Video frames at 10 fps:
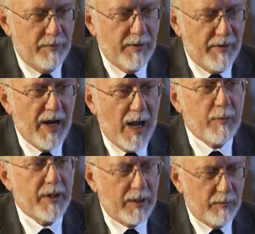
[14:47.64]
we're very
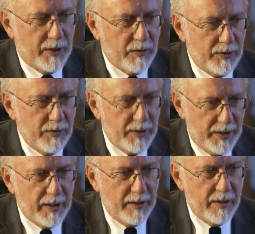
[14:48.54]
happy that we could do it
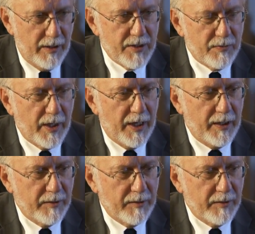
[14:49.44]
in this way.